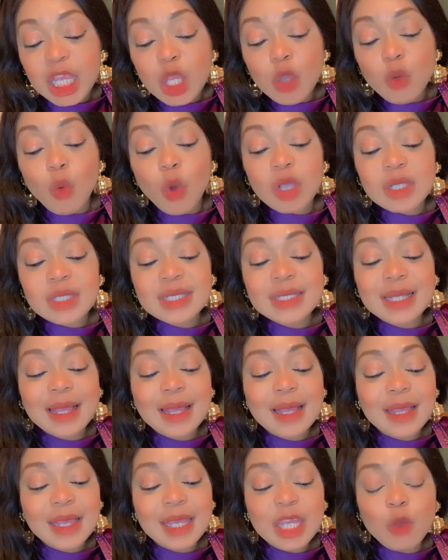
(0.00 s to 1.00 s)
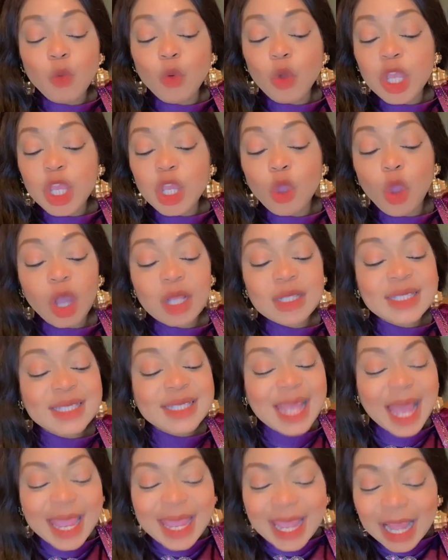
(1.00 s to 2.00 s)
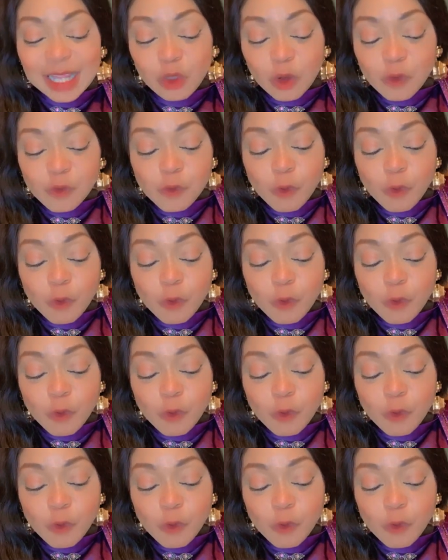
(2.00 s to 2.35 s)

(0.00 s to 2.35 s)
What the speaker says: He got tired